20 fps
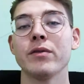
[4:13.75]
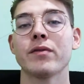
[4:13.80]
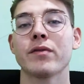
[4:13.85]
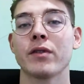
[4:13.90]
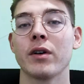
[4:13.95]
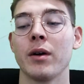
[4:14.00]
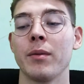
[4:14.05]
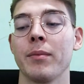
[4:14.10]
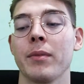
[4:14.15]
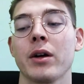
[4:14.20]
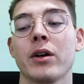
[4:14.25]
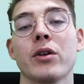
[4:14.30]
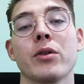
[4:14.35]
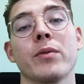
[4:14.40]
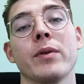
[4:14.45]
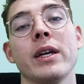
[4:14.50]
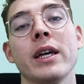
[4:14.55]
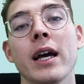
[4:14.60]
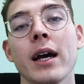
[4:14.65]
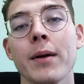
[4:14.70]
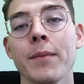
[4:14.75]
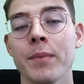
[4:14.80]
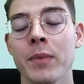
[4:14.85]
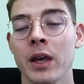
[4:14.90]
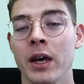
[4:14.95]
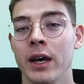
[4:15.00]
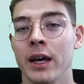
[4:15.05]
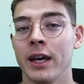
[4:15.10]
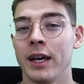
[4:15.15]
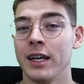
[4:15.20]
from Korea.
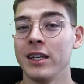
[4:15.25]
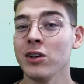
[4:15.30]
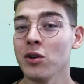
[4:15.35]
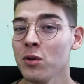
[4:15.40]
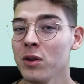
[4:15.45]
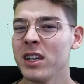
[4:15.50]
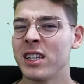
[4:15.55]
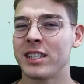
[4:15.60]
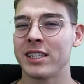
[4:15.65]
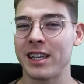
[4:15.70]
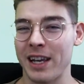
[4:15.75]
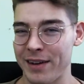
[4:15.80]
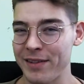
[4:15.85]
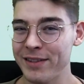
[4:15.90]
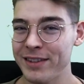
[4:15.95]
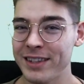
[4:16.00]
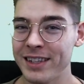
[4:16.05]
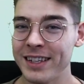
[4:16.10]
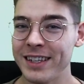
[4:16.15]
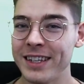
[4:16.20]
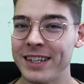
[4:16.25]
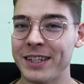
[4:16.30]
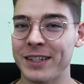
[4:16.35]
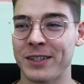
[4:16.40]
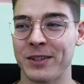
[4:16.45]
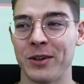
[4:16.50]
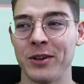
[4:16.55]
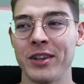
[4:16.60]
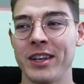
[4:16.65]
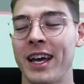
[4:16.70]
He's only 17 years
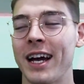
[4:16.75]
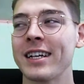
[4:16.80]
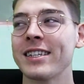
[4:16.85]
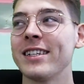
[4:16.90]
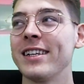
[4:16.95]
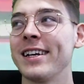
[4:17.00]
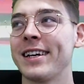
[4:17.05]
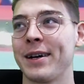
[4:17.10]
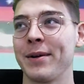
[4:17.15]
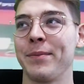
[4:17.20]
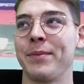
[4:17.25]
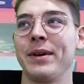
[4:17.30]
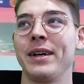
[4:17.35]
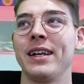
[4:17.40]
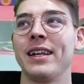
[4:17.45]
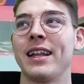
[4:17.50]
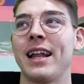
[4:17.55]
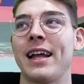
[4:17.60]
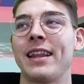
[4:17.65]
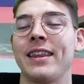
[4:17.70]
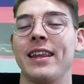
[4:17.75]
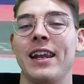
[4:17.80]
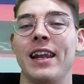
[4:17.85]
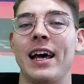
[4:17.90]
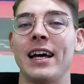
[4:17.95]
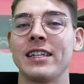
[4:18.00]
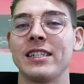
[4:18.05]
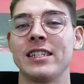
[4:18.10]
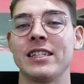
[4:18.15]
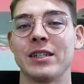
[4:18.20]
old. He actually competed at the
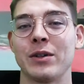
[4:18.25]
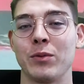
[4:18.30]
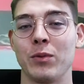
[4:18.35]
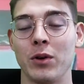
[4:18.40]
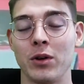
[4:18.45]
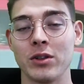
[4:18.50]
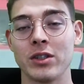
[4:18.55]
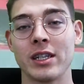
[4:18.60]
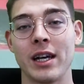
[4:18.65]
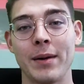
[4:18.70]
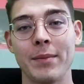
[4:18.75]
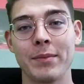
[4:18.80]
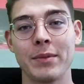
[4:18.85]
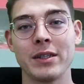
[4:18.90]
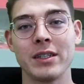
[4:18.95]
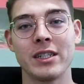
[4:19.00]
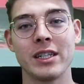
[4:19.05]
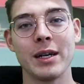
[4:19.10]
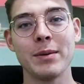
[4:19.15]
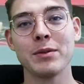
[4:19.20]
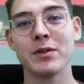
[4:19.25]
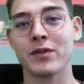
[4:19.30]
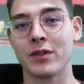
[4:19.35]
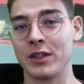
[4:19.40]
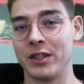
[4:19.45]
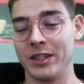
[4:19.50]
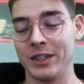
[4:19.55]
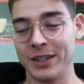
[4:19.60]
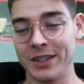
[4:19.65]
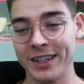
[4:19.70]
last year World Championships for
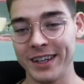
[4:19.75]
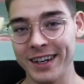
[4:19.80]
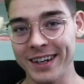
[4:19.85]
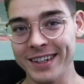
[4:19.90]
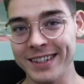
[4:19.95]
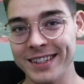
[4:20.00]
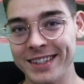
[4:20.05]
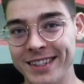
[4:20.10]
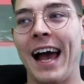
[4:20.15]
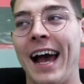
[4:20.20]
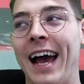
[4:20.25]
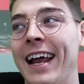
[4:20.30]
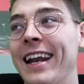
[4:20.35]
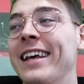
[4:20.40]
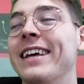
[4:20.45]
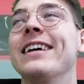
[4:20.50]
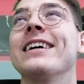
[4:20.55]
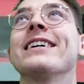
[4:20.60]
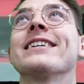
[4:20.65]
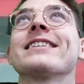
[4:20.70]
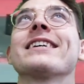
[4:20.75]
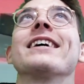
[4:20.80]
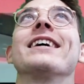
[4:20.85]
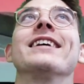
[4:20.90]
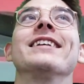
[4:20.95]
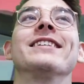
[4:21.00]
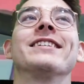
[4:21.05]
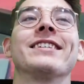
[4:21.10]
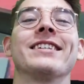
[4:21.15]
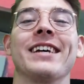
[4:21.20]
juniors. And he is
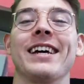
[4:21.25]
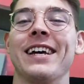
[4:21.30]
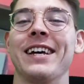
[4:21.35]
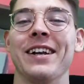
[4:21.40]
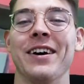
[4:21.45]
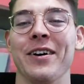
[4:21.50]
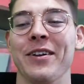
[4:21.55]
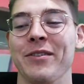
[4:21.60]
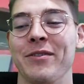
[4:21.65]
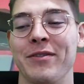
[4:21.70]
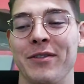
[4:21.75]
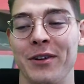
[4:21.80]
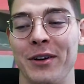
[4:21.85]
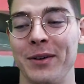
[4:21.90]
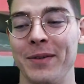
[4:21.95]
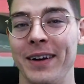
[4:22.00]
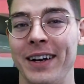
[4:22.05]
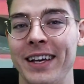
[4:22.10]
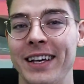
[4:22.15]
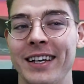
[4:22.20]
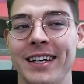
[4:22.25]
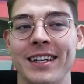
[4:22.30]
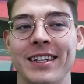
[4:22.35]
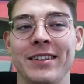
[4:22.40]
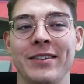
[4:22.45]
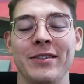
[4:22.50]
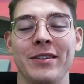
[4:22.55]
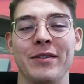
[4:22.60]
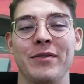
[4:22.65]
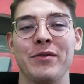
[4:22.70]
insane on floor, man. He can
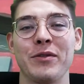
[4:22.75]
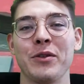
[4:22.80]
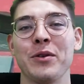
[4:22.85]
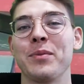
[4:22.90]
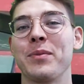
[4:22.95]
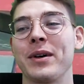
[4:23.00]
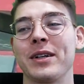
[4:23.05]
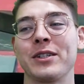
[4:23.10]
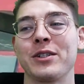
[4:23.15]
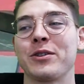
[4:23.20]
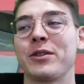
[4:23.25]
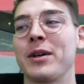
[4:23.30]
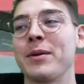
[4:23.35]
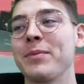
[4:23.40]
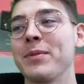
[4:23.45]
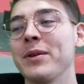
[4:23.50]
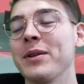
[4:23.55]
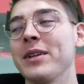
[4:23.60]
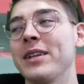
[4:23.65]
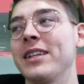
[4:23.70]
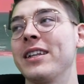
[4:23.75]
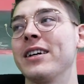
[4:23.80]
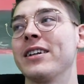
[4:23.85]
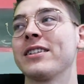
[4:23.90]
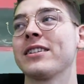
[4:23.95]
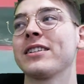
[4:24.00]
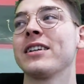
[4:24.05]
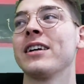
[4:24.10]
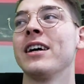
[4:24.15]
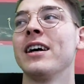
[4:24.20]
do a full punch triple. He
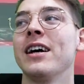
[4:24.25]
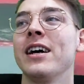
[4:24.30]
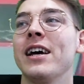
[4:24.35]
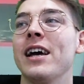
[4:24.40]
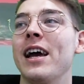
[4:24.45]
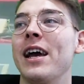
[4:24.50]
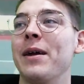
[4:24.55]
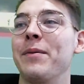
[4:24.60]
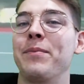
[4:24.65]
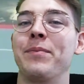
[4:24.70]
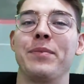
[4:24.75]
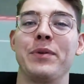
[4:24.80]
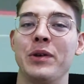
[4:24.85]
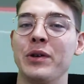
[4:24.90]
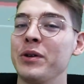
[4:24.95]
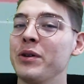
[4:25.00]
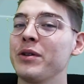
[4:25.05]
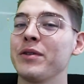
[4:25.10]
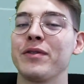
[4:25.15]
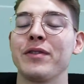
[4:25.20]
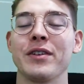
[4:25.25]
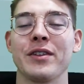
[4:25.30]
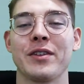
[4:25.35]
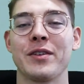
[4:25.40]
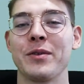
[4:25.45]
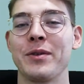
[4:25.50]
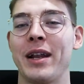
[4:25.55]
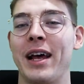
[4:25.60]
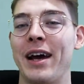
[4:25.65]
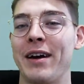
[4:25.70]
does a beautiful
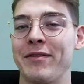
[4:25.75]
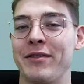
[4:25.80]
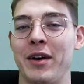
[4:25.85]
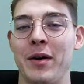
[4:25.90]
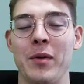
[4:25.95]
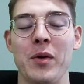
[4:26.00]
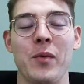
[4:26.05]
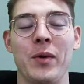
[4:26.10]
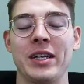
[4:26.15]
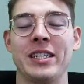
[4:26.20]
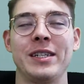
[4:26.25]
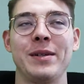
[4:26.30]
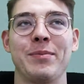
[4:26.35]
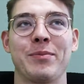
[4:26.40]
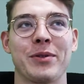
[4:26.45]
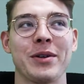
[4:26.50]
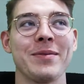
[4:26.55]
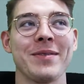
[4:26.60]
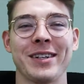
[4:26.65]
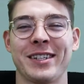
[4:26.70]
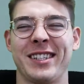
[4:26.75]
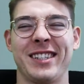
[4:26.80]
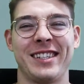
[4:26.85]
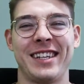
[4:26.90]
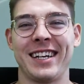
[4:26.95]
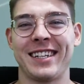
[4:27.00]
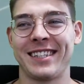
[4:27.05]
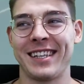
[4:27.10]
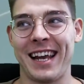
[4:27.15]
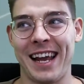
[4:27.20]
2.5 double, which he pretty much
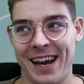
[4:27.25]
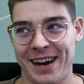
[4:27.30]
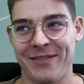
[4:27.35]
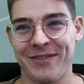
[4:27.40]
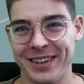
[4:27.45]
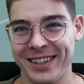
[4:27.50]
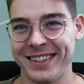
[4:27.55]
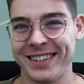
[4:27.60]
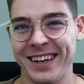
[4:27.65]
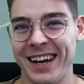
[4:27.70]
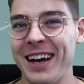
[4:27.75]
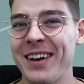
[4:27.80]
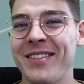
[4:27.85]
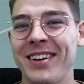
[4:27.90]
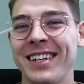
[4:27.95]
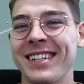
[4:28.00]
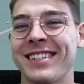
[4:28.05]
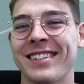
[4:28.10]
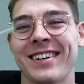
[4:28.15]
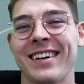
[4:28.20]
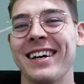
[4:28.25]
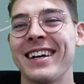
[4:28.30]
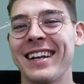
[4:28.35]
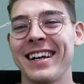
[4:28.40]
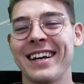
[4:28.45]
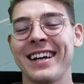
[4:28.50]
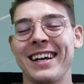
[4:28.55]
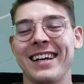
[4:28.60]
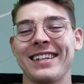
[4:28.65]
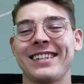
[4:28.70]
sticks every time in
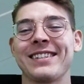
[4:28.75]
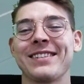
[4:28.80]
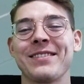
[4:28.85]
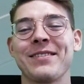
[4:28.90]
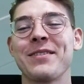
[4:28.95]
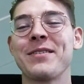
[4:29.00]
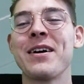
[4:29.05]
training. It's